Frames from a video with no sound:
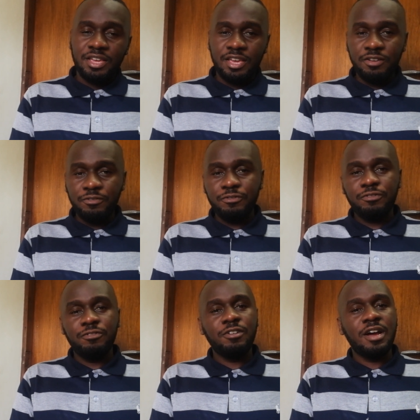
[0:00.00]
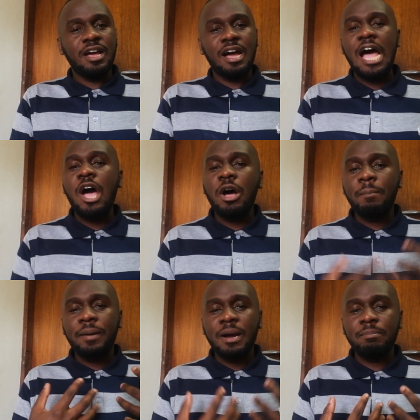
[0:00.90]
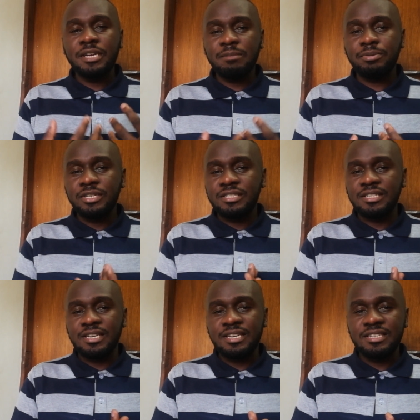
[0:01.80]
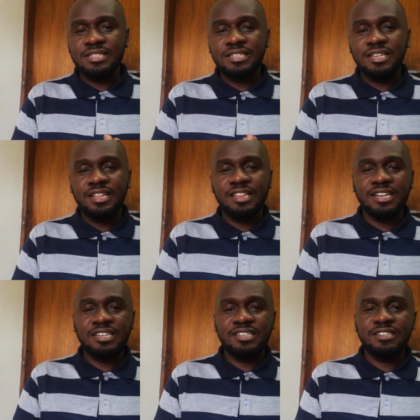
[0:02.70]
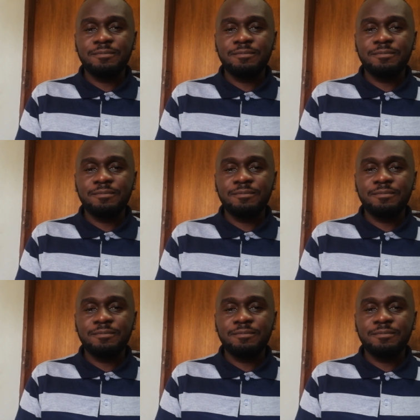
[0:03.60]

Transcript: If our company policy is that